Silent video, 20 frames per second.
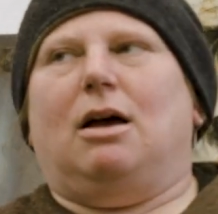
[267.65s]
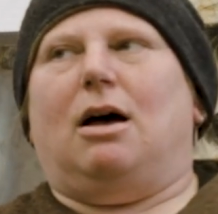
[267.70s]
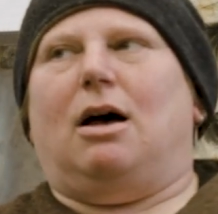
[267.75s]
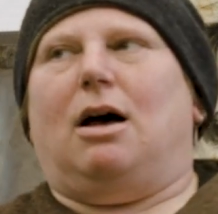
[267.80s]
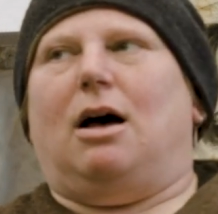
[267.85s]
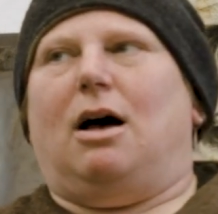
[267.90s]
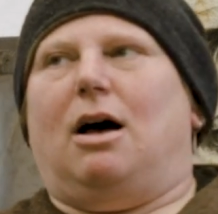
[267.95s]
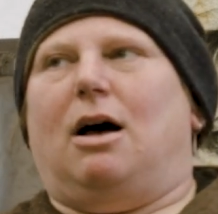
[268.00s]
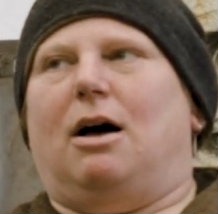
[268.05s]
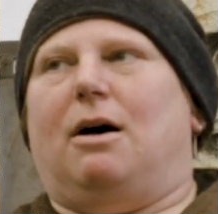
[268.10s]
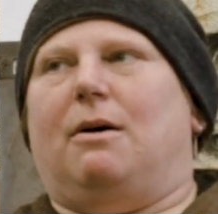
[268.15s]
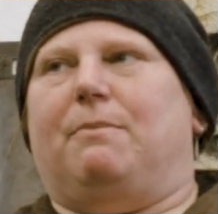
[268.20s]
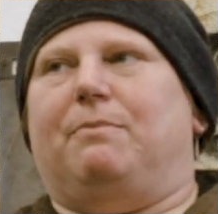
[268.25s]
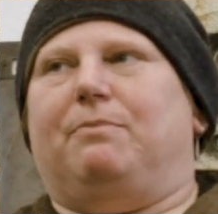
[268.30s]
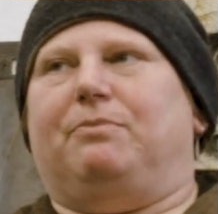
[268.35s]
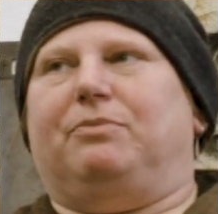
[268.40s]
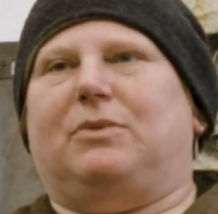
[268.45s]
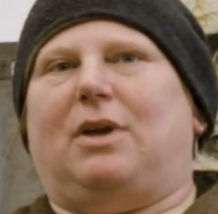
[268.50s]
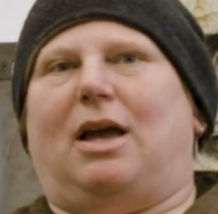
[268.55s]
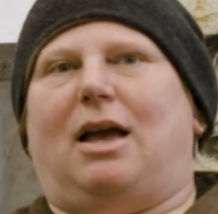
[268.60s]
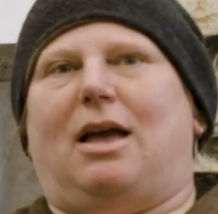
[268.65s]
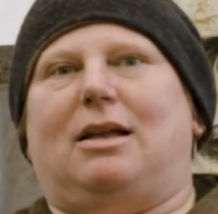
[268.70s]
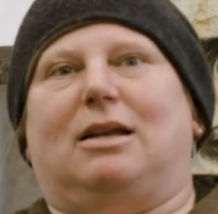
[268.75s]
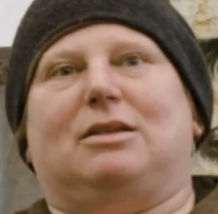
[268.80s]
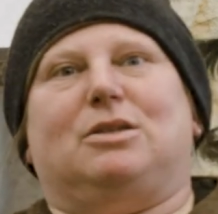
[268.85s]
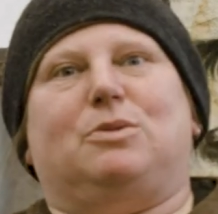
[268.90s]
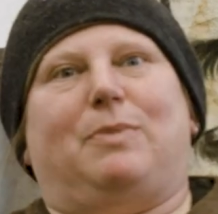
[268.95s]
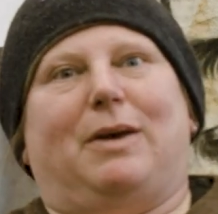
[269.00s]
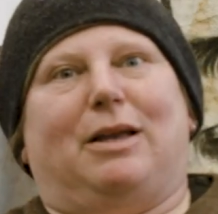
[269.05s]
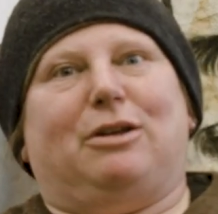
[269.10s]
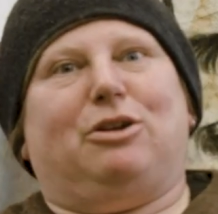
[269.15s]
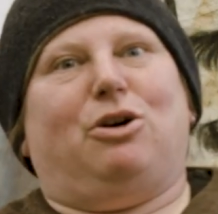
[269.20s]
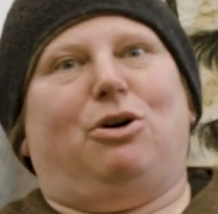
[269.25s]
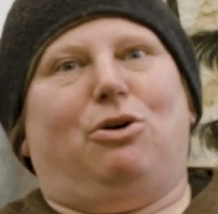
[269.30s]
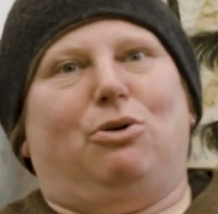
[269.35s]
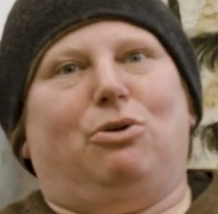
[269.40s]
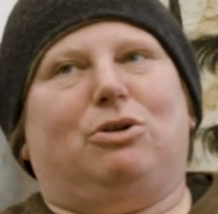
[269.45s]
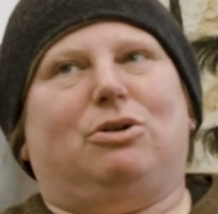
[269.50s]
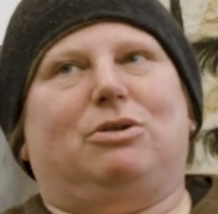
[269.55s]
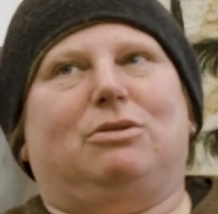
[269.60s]
And it's been
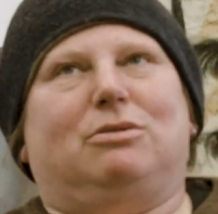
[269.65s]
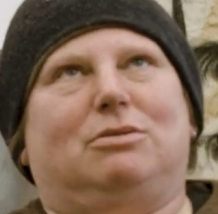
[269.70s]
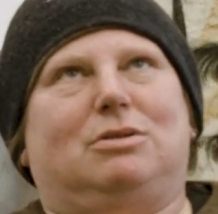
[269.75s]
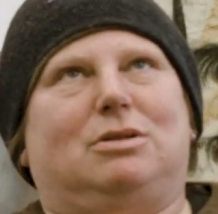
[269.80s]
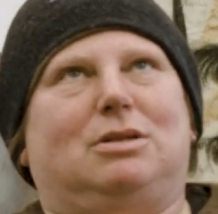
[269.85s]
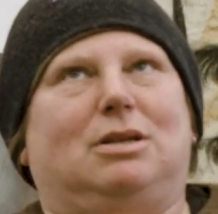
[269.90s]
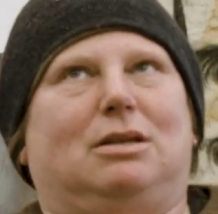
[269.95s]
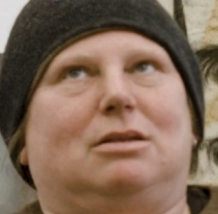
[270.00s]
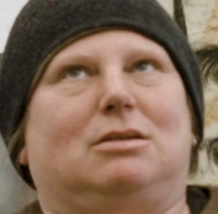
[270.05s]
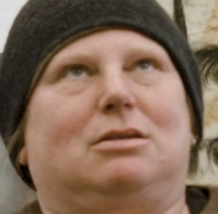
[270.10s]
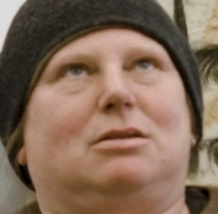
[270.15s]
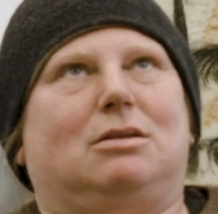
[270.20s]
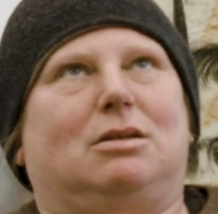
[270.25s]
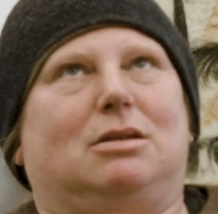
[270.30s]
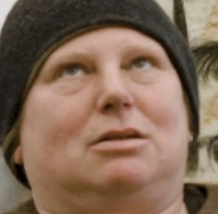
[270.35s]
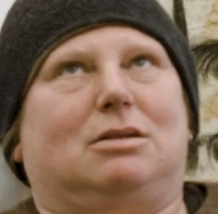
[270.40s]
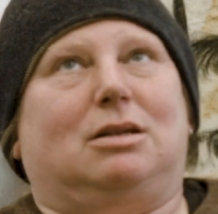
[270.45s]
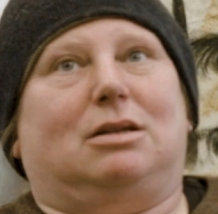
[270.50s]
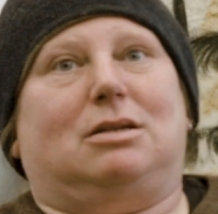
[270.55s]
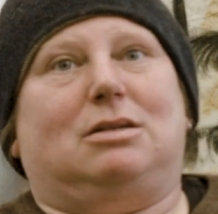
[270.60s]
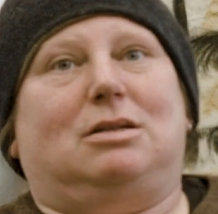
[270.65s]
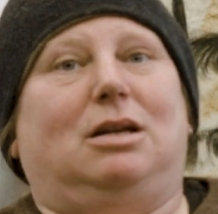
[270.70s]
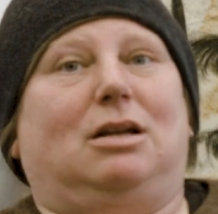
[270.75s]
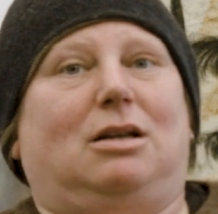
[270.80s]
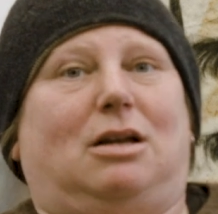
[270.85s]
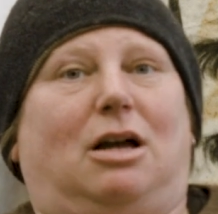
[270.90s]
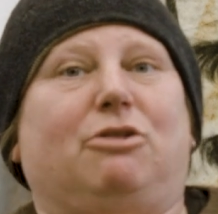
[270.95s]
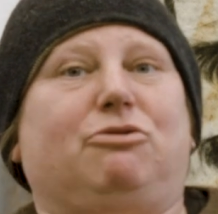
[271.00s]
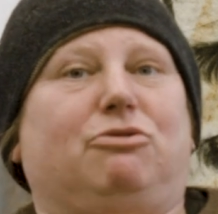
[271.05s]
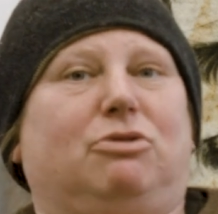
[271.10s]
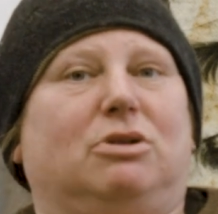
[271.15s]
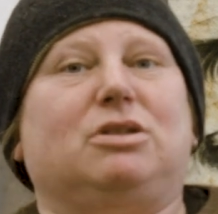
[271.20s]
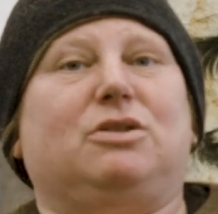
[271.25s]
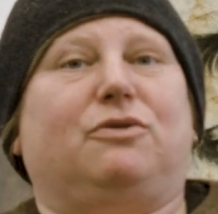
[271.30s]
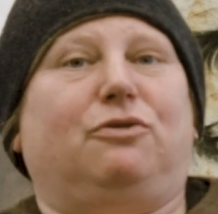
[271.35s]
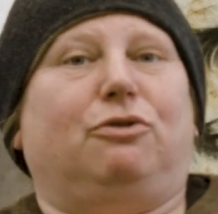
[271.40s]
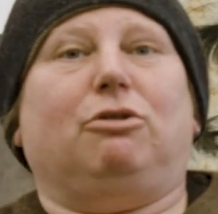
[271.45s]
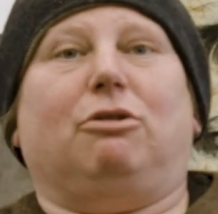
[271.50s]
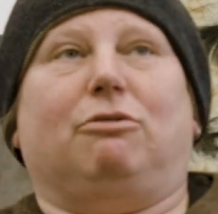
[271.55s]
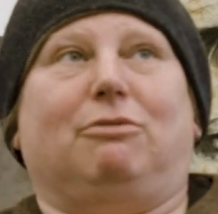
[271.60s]
coke since the 1600s for a